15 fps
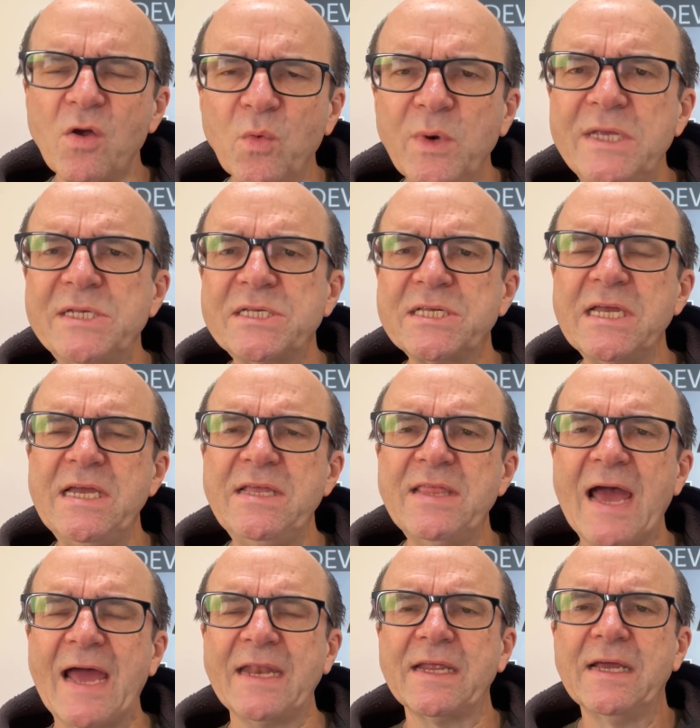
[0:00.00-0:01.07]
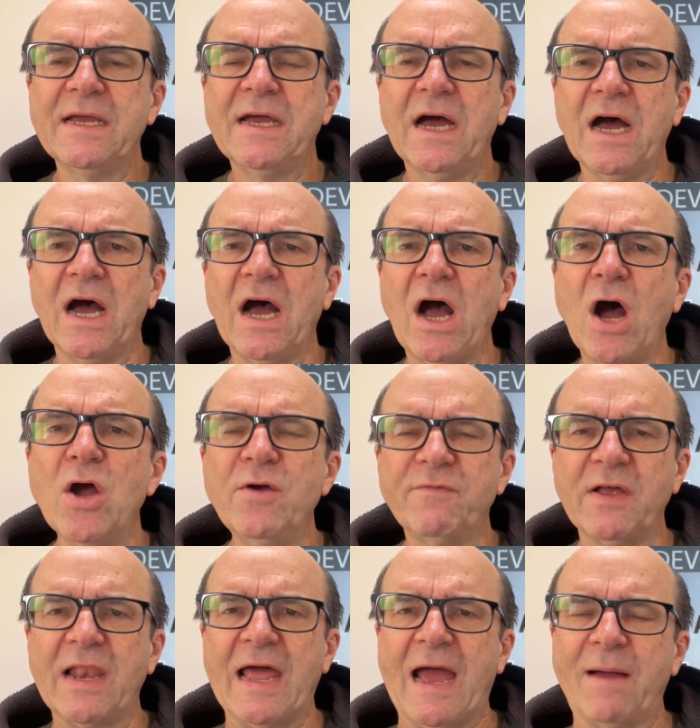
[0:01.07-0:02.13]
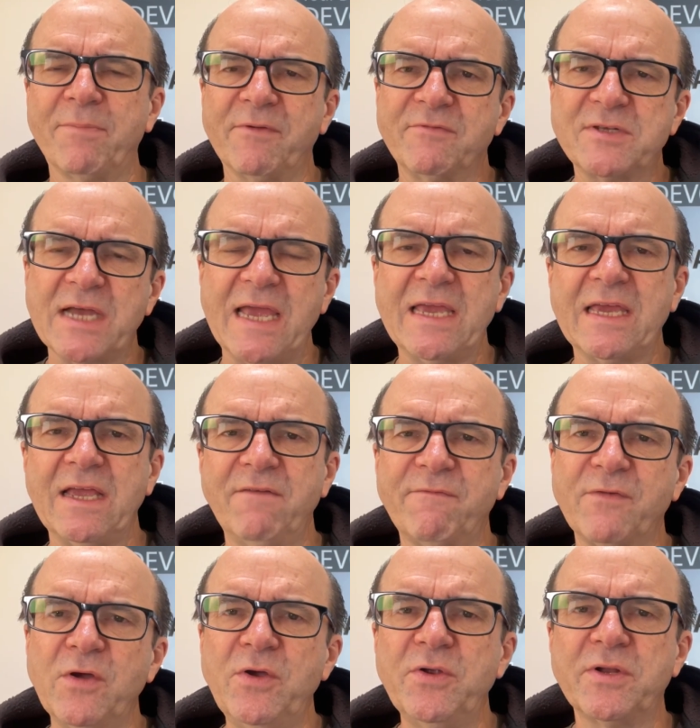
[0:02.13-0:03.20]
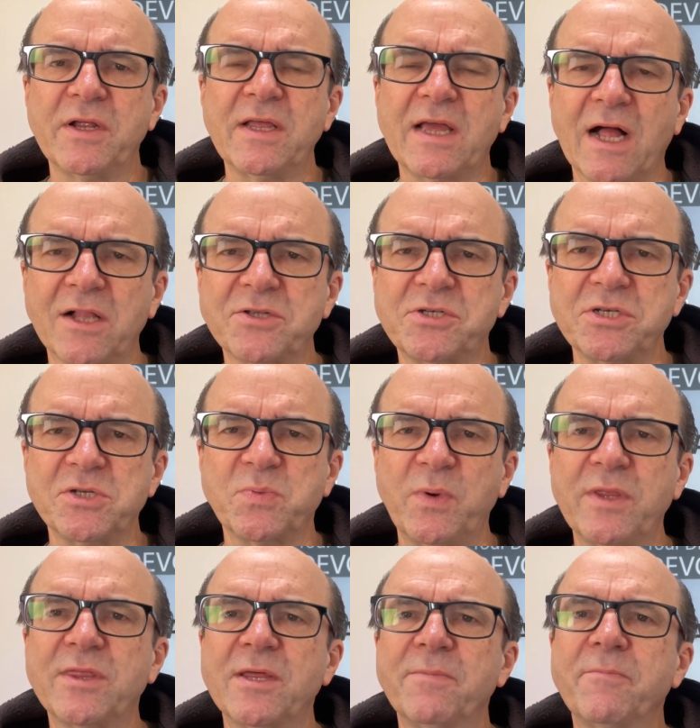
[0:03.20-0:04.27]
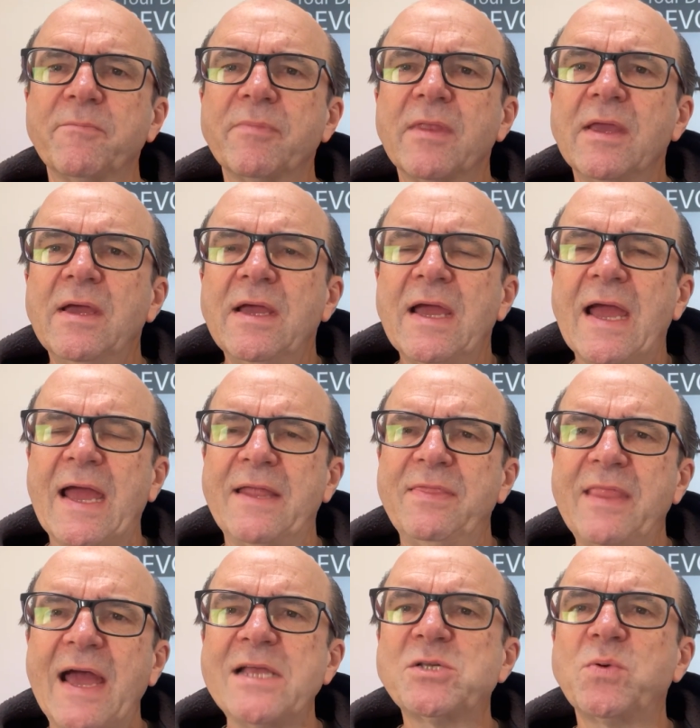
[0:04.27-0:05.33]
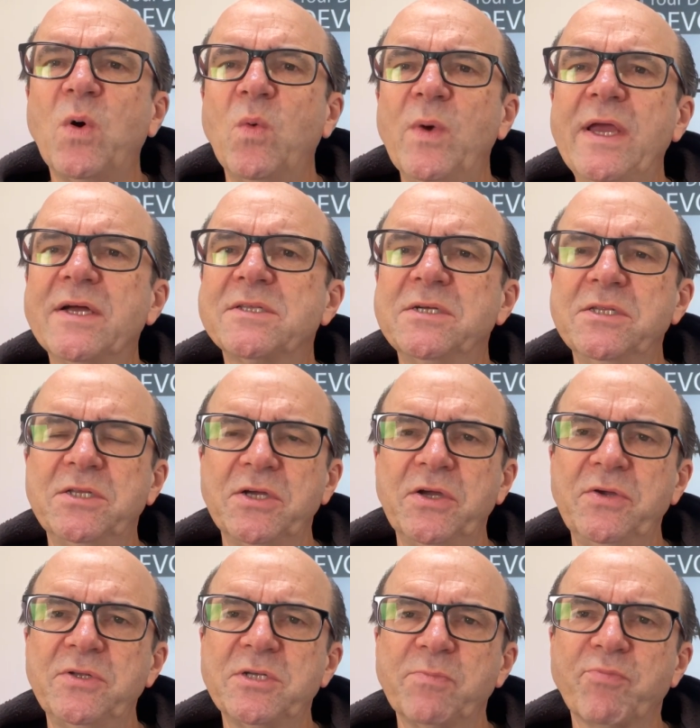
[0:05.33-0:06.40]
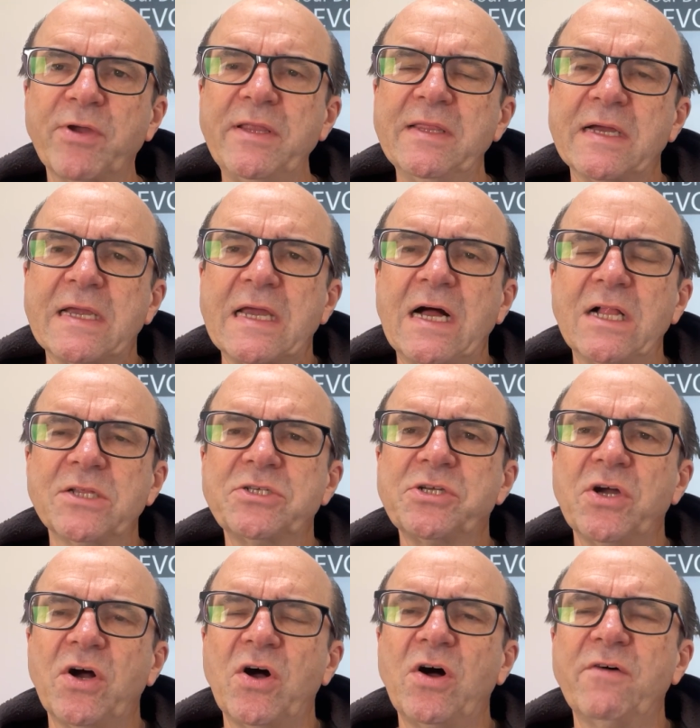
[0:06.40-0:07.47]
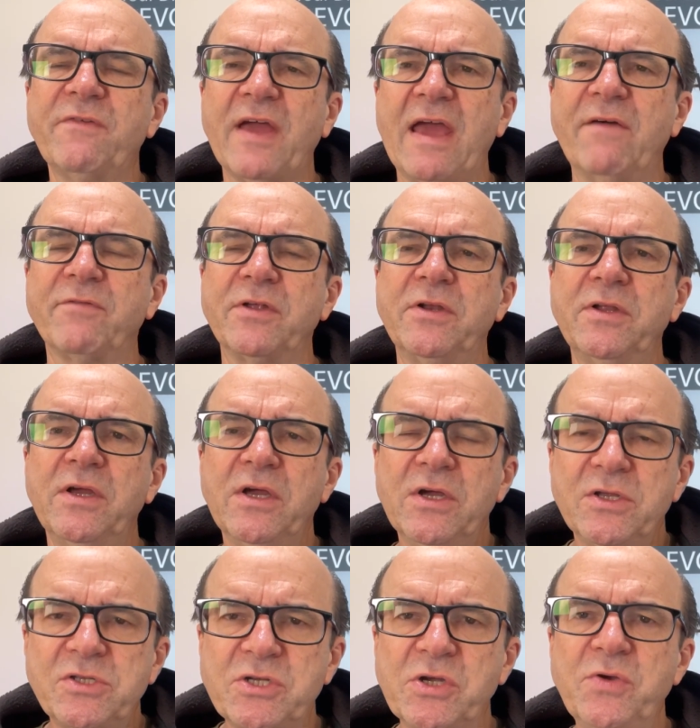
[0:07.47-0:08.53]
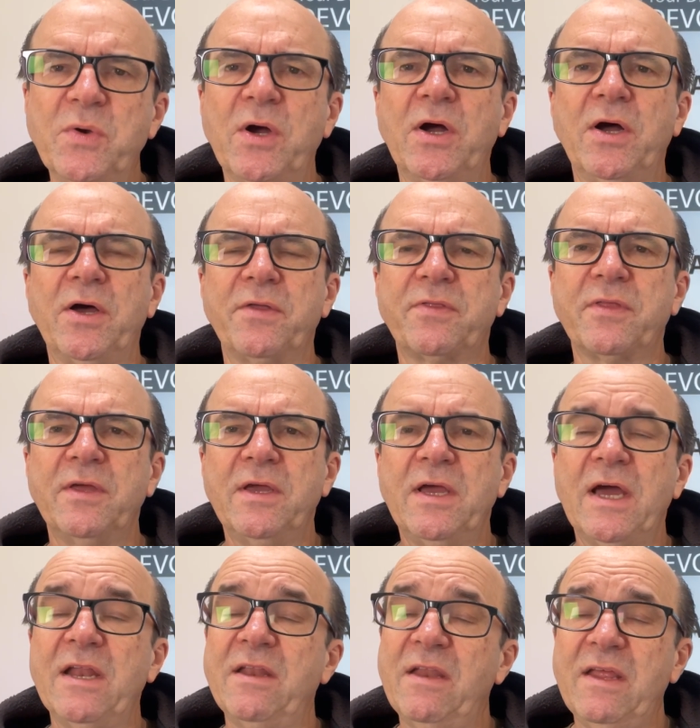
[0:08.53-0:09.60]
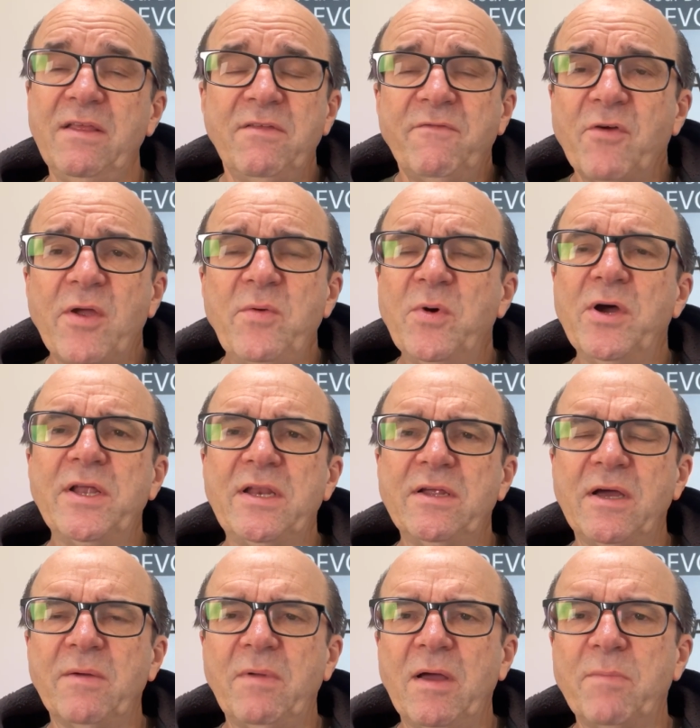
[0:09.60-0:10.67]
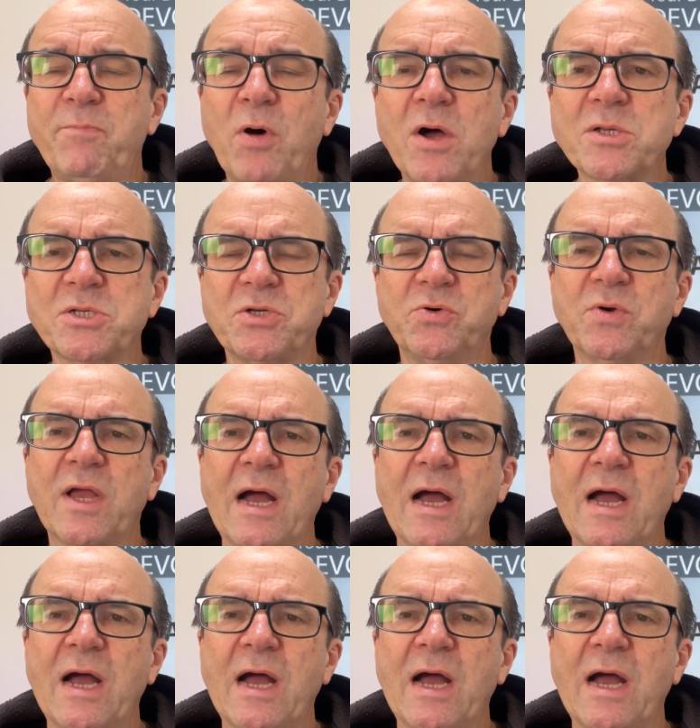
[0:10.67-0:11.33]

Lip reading: we see that overlap of taking food and cultures with them. And that's what we are to do, to bring the culture of heaven to earth. And the very word apostle